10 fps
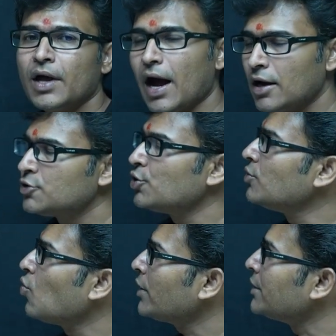I'll show
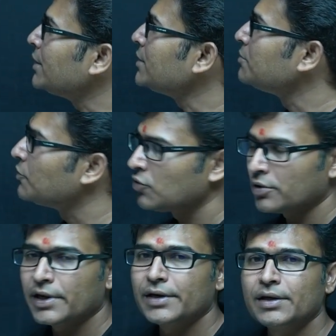you what it is. Before
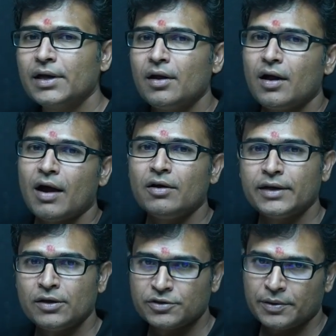that, I'll
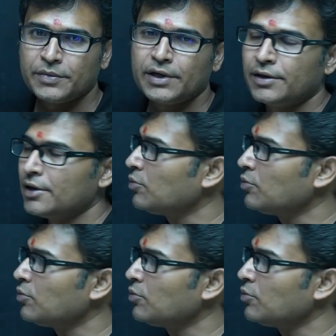tell you some theory